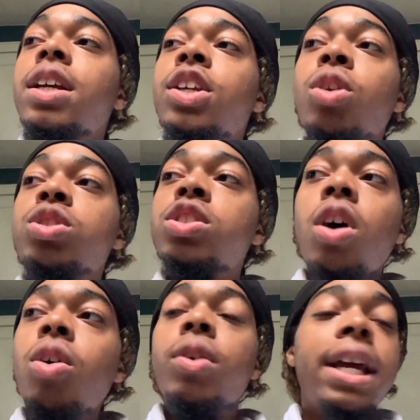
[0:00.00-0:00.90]
your
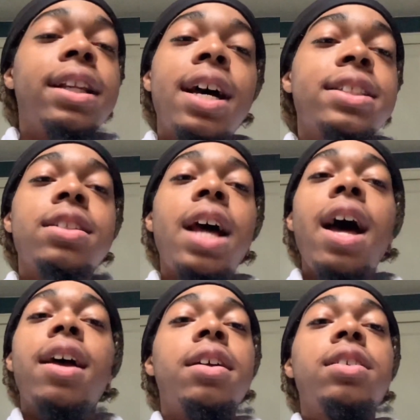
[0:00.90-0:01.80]
soul it doesn't
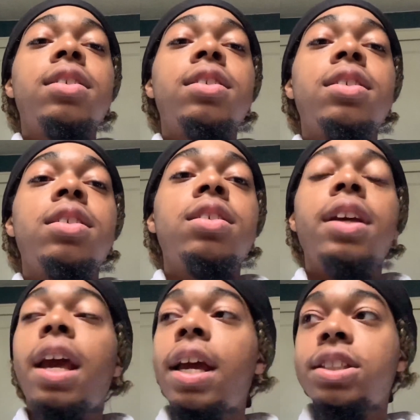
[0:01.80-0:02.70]
die.
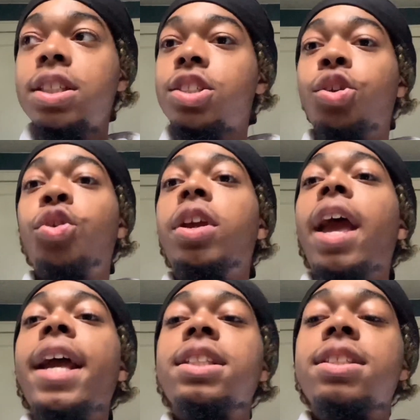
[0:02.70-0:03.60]
It just
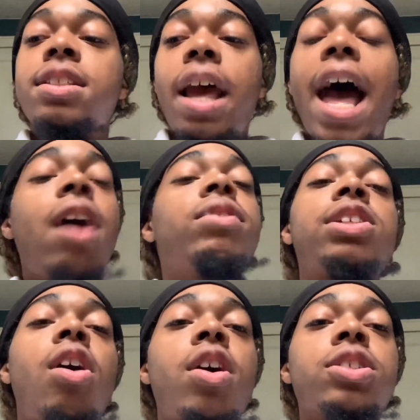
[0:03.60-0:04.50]
creates
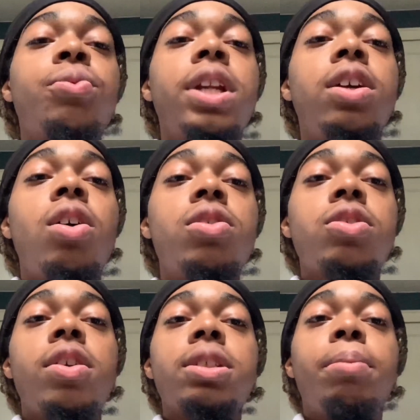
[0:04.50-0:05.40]
avatars when it goes
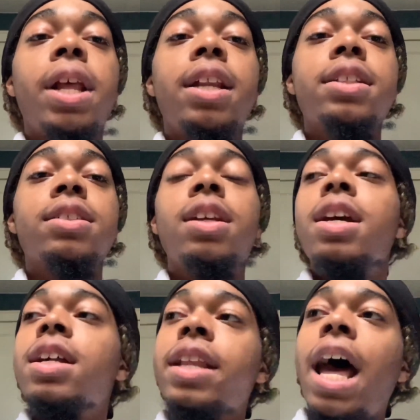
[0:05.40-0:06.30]
on to planets.
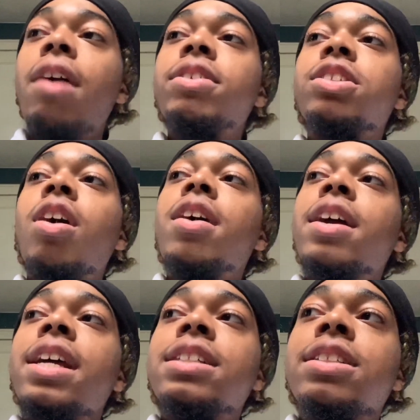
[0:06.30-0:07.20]
The avatar
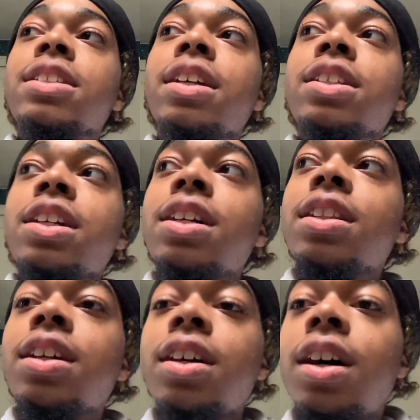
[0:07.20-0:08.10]
is the the
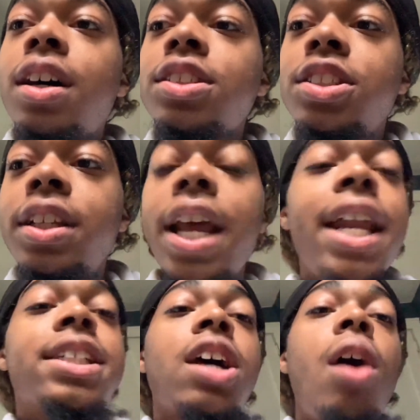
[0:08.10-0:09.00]
the uh,
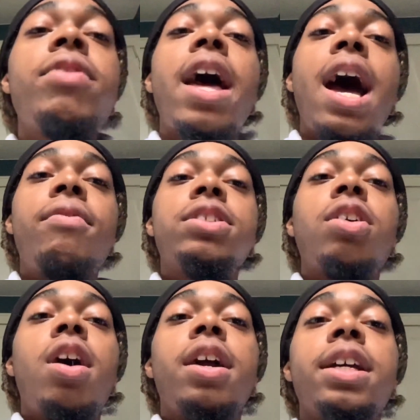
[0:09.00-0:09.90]
genetics of the
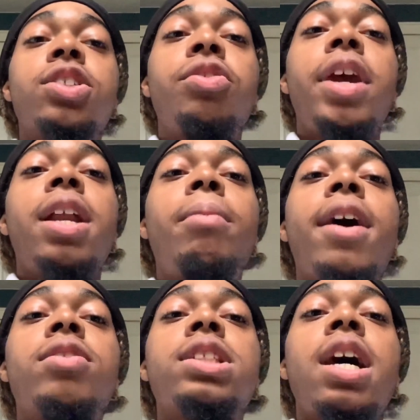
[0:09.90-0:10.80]
avatar is created
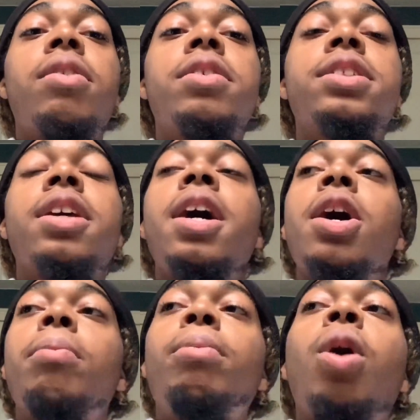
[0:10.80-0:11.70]
by Osiris,
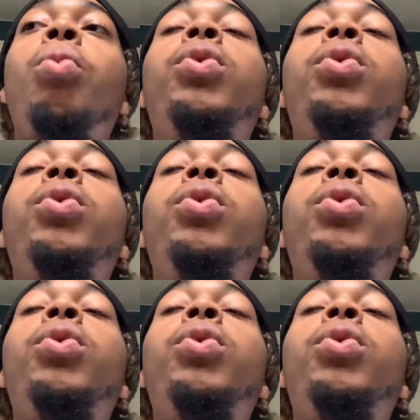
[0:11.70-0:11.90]
but